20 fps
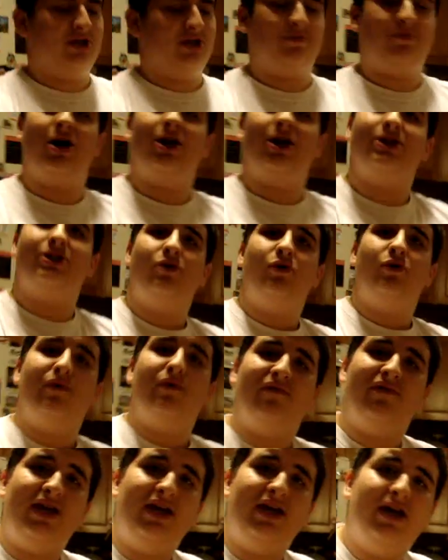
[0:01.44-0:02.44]
This is part 2
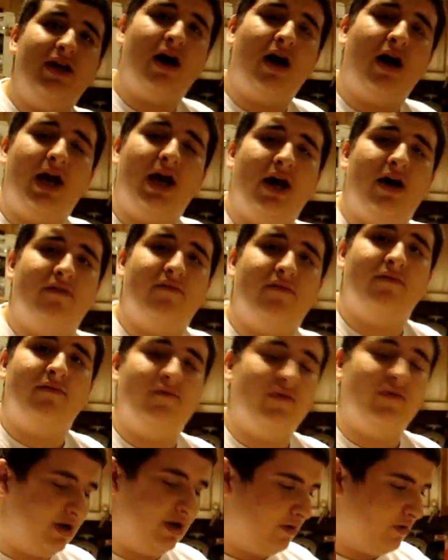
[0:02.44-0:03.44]
of the Ion
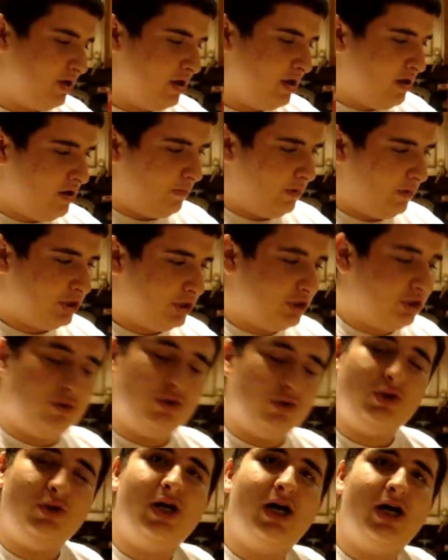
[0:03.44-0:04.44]
video. We just
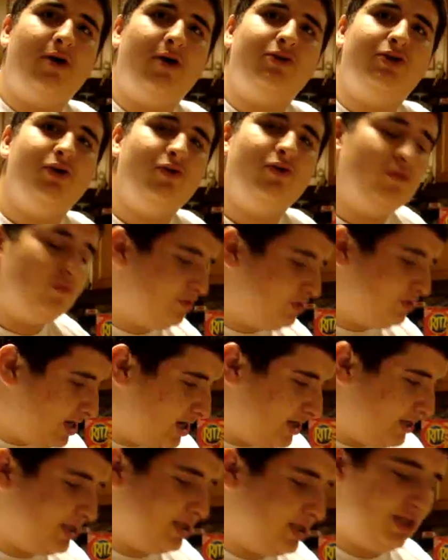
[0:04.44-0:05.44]
showed you how to
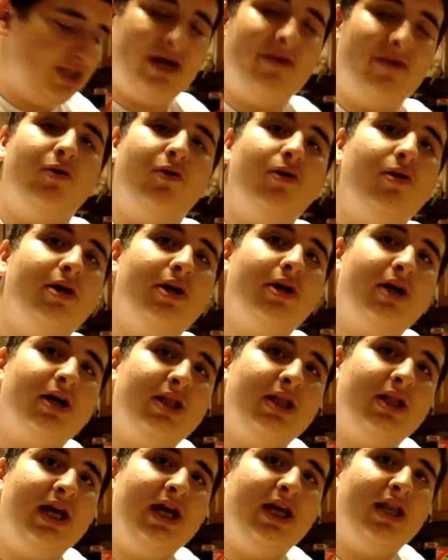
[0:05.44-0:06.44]
disassemble,
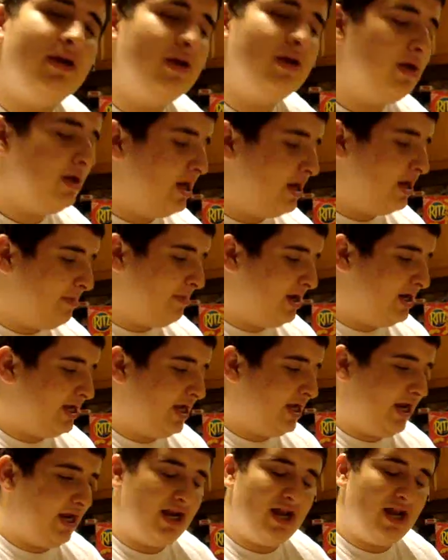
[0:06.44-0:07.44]
clean,
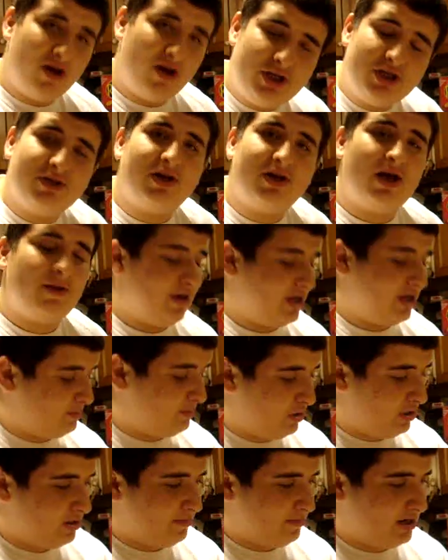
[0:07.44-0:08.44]
maintain. Now I just got back to
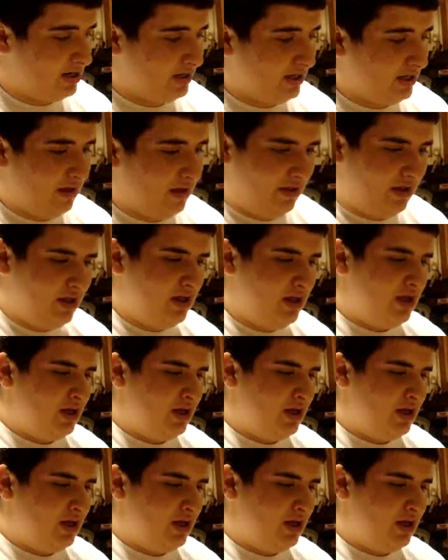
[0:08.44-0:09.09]
putting it back together.